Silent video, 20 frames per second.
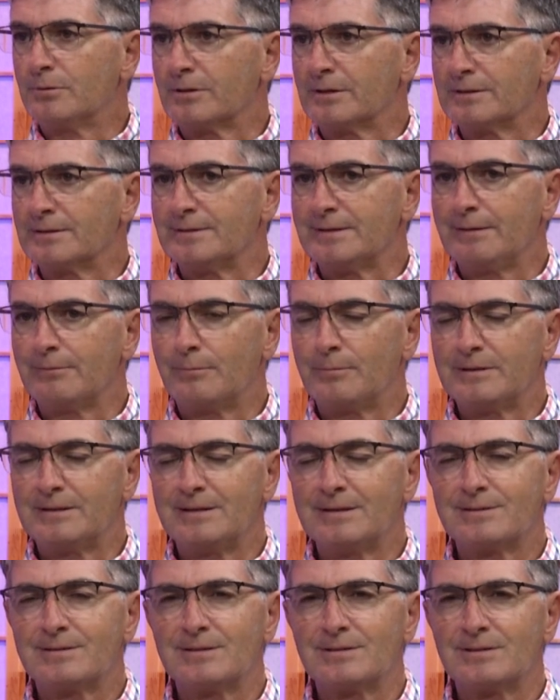put on the table. But
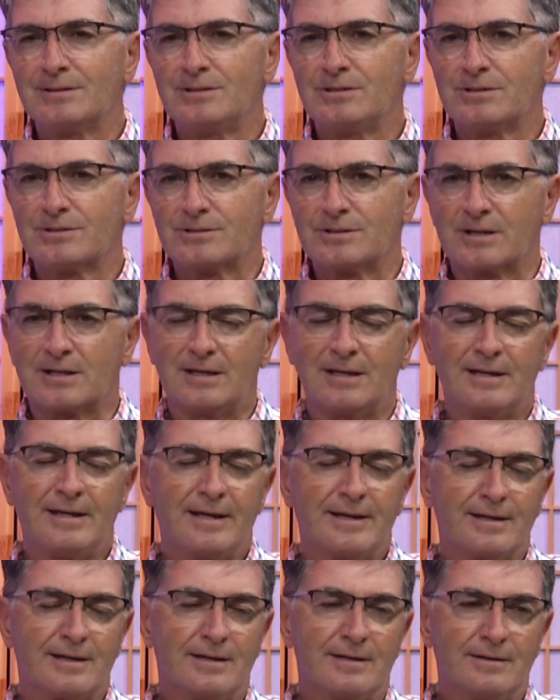this isn't just a
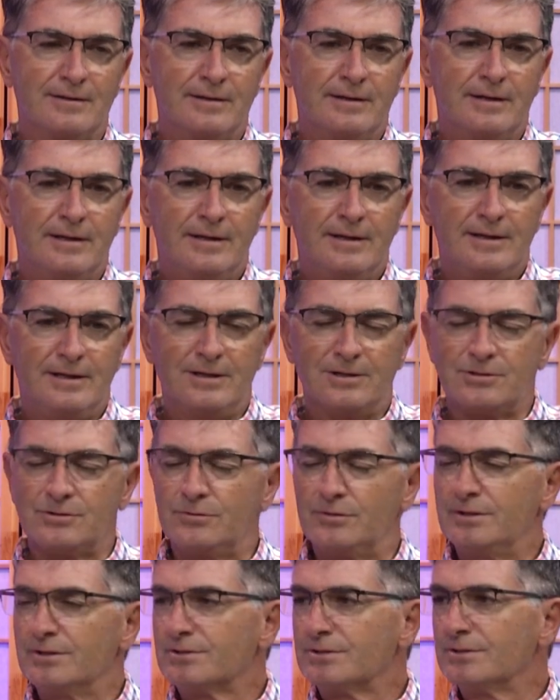Connecticut
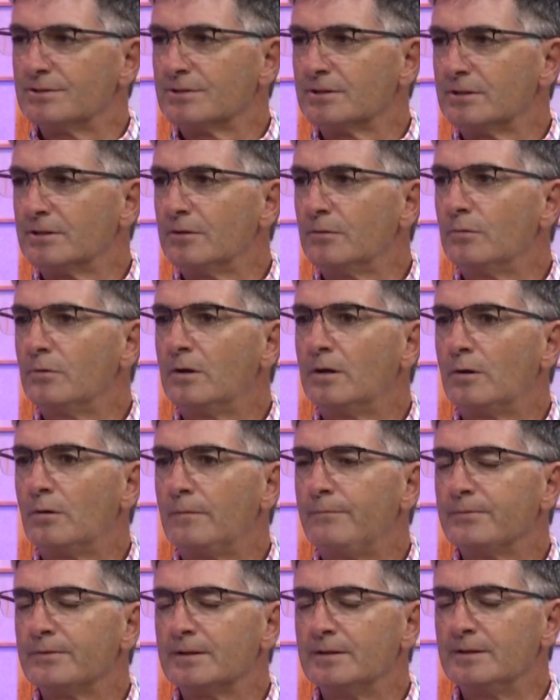issue. This is
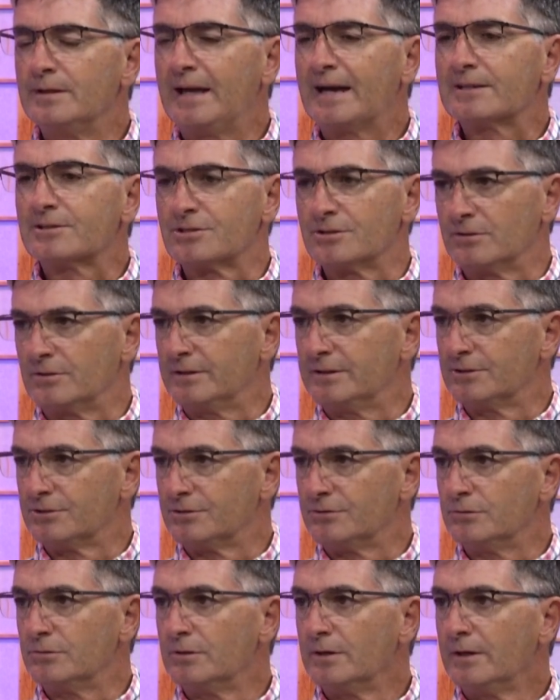a national issue.